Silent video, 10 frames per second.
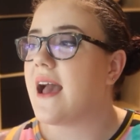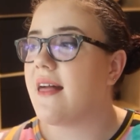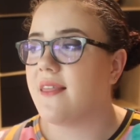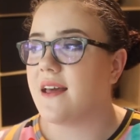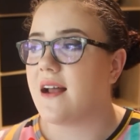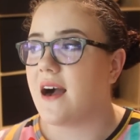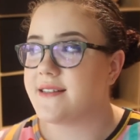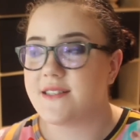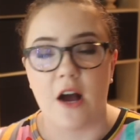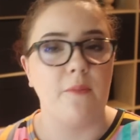and then I
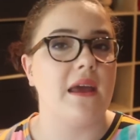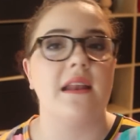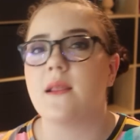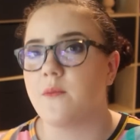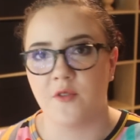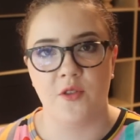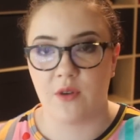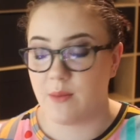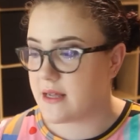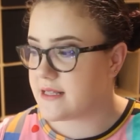stop painting them for
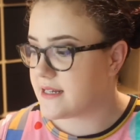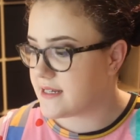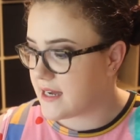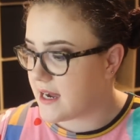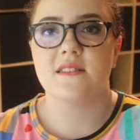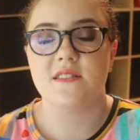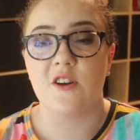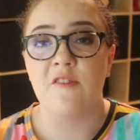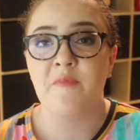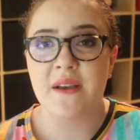3 months at a time. So
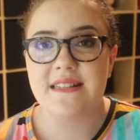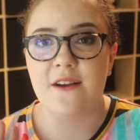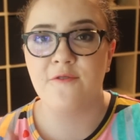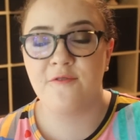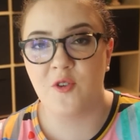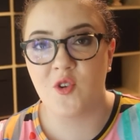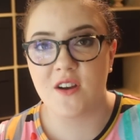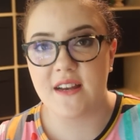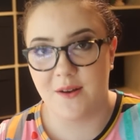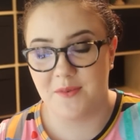I've picked out
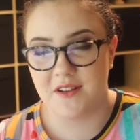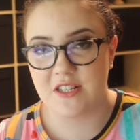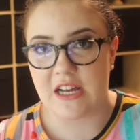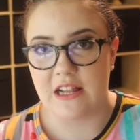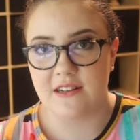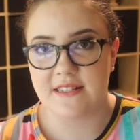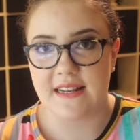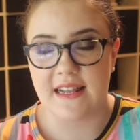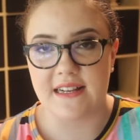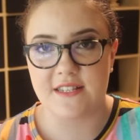4 nail polish colors
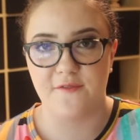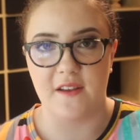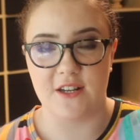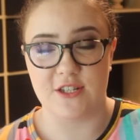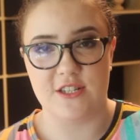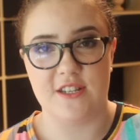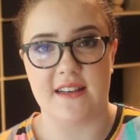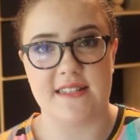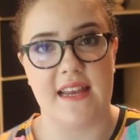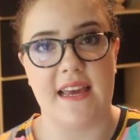I'd like to finish in
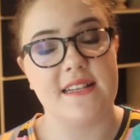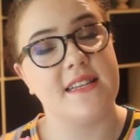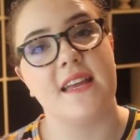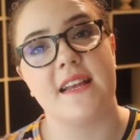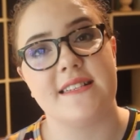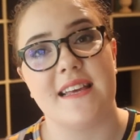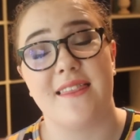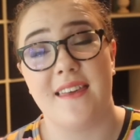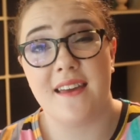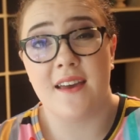2018 because I
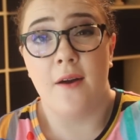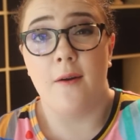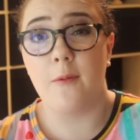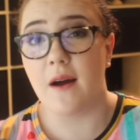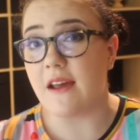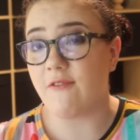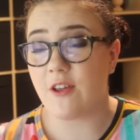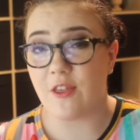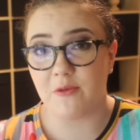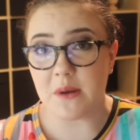think 1 every
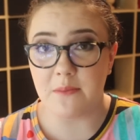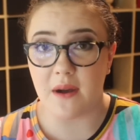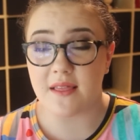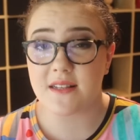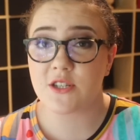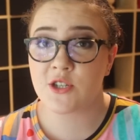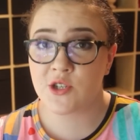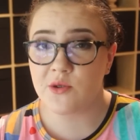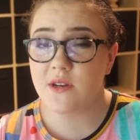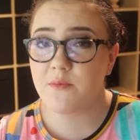3 months
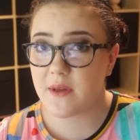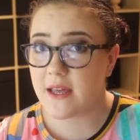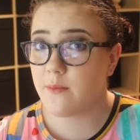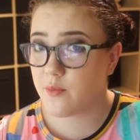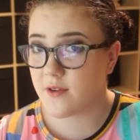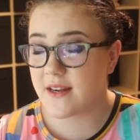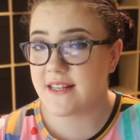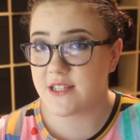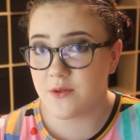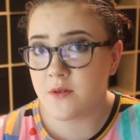should be pretty
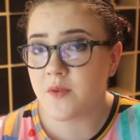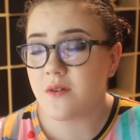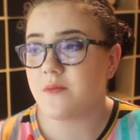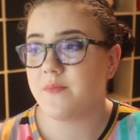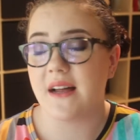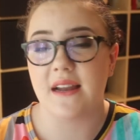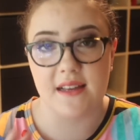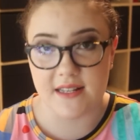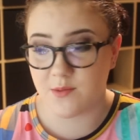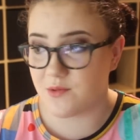doable, but I
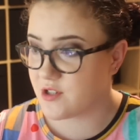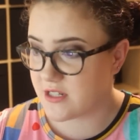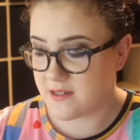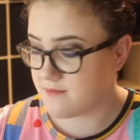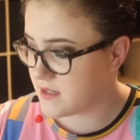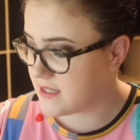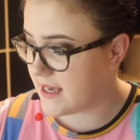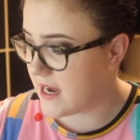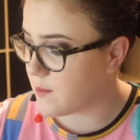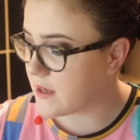guess we'll just see
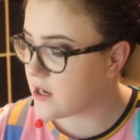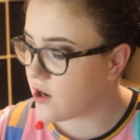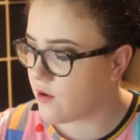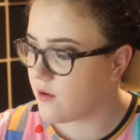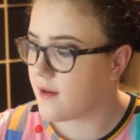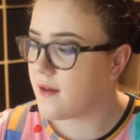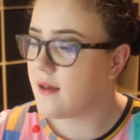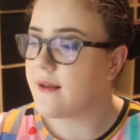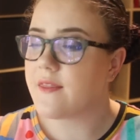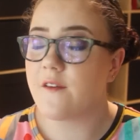how we go.
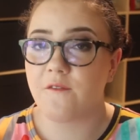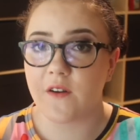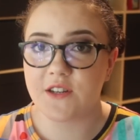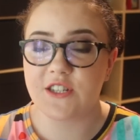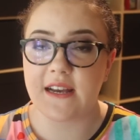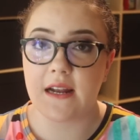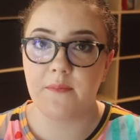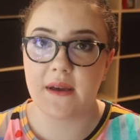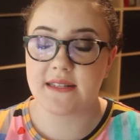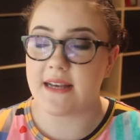The first shade I
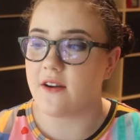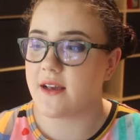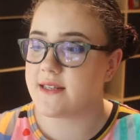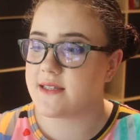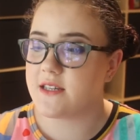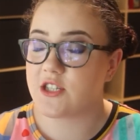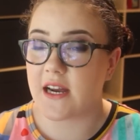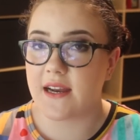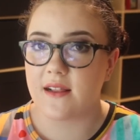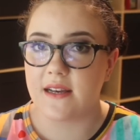picked out is the
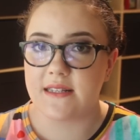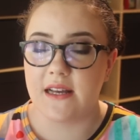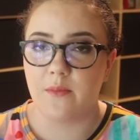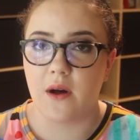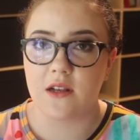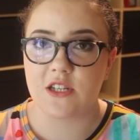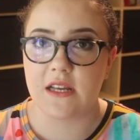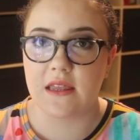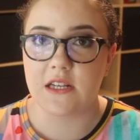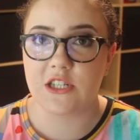China Glaze nail polish
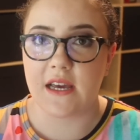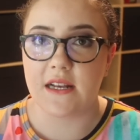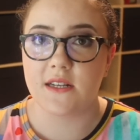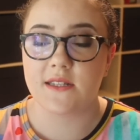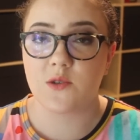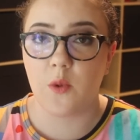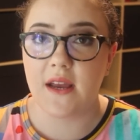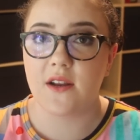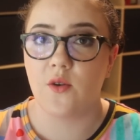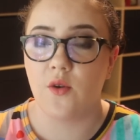in the shade
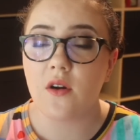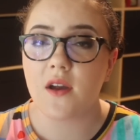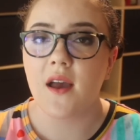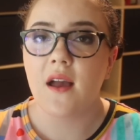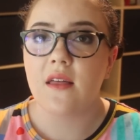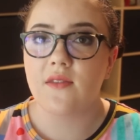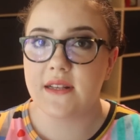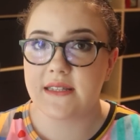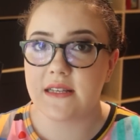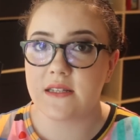Sweet Hook.
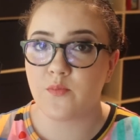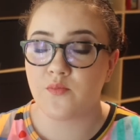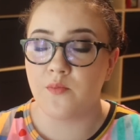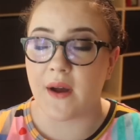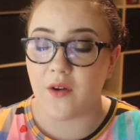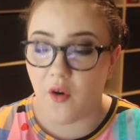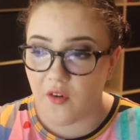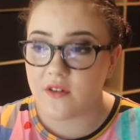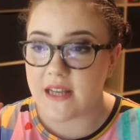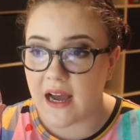This is my
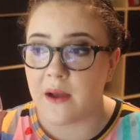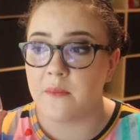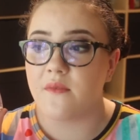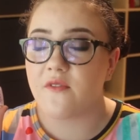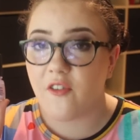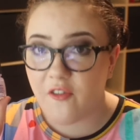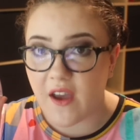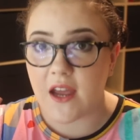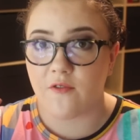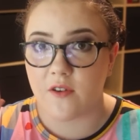all-time
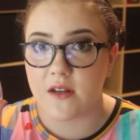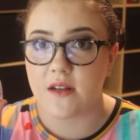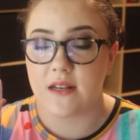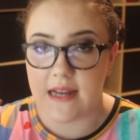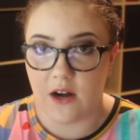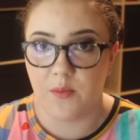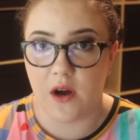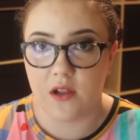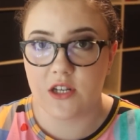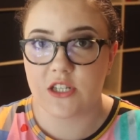favorite nail
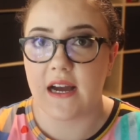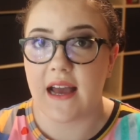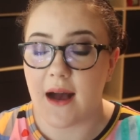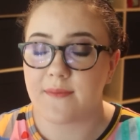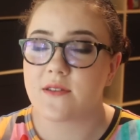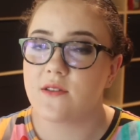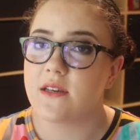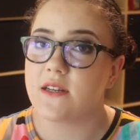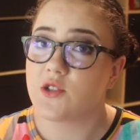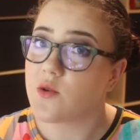polish. I
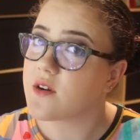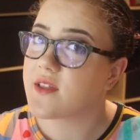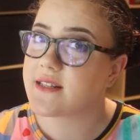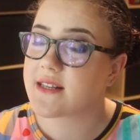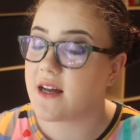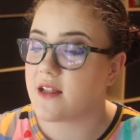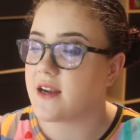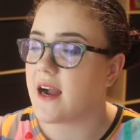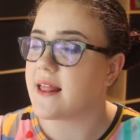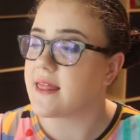absolutely adore this
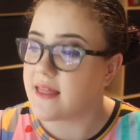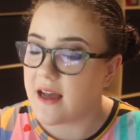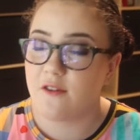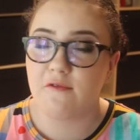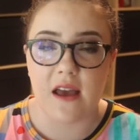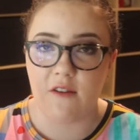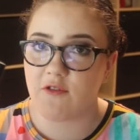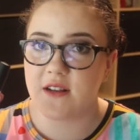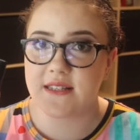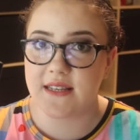color. I love
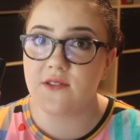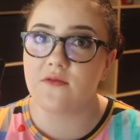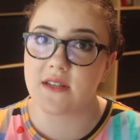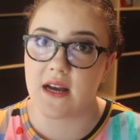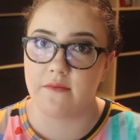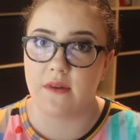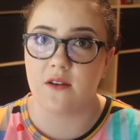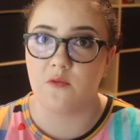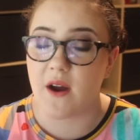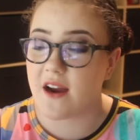every single time
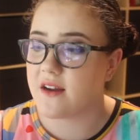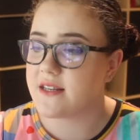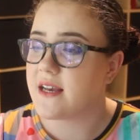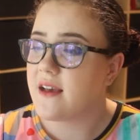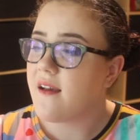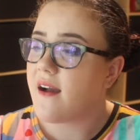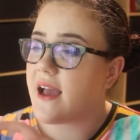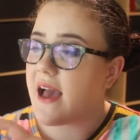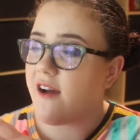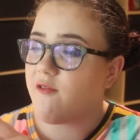I wear it. I
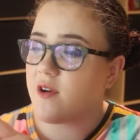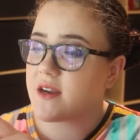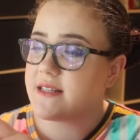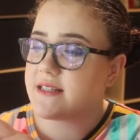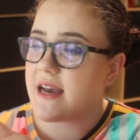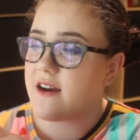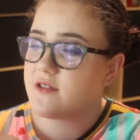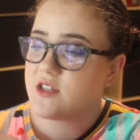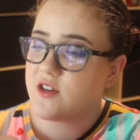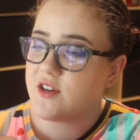have worked it
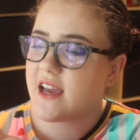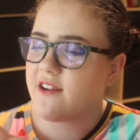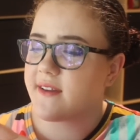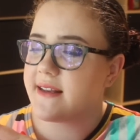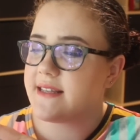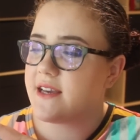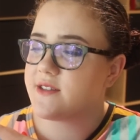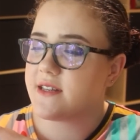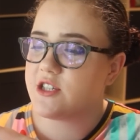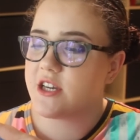down to, you can't really see
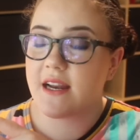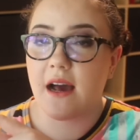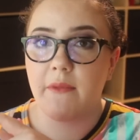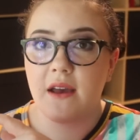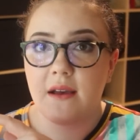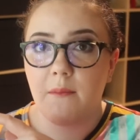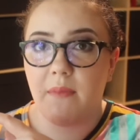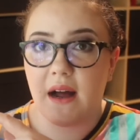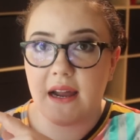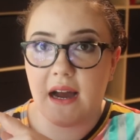because I shook it up,
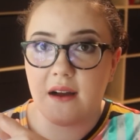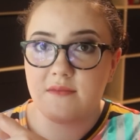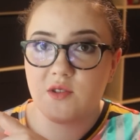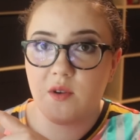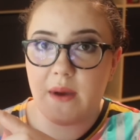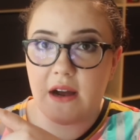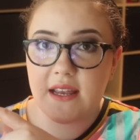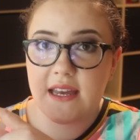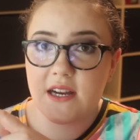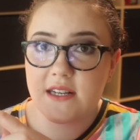but to about
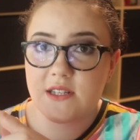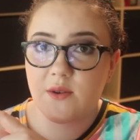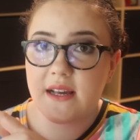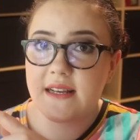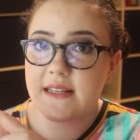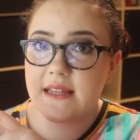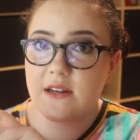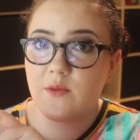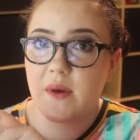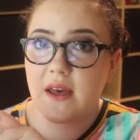here, so it is a
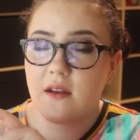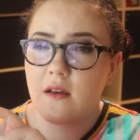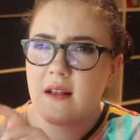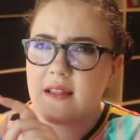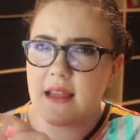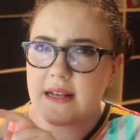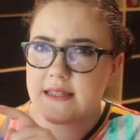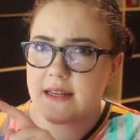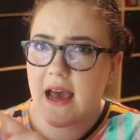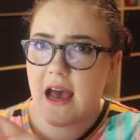little bit less
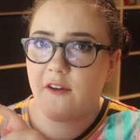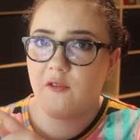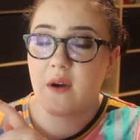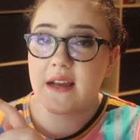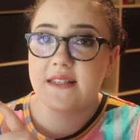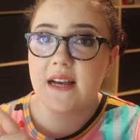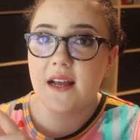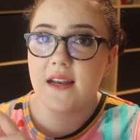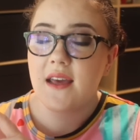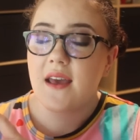than halfway
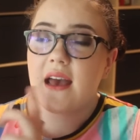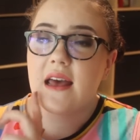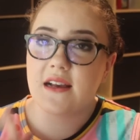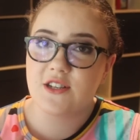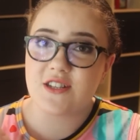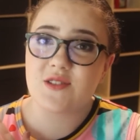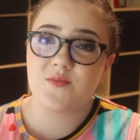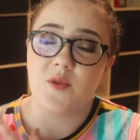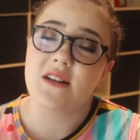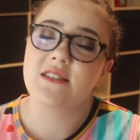done, and I
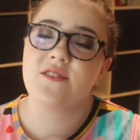just want